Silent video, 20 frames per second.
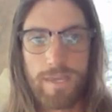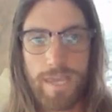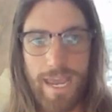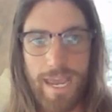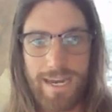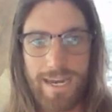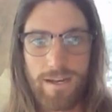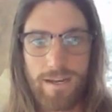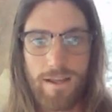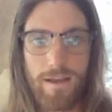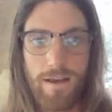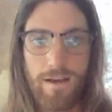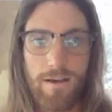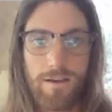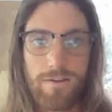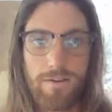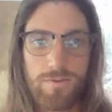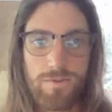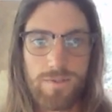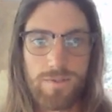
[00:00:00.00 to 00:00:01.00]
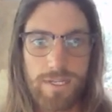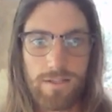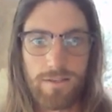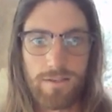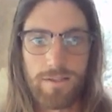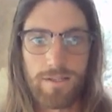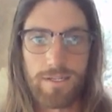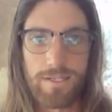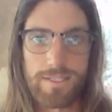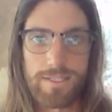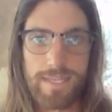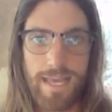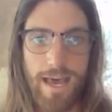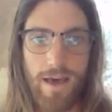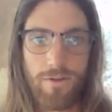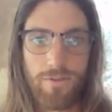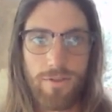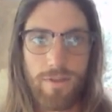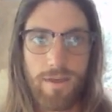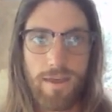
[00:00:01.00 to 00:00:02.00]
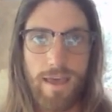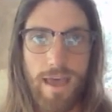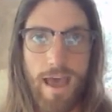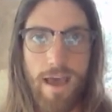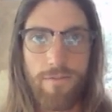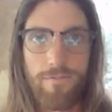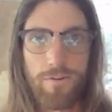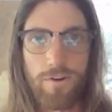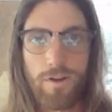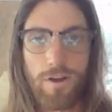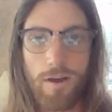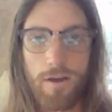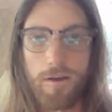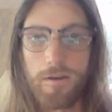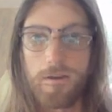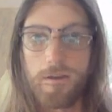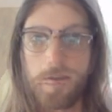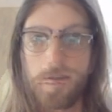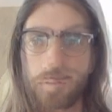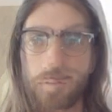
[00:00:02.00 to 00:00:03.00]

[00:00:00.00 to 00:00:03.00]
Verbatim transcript: Canada, New Zealand, and South Africa.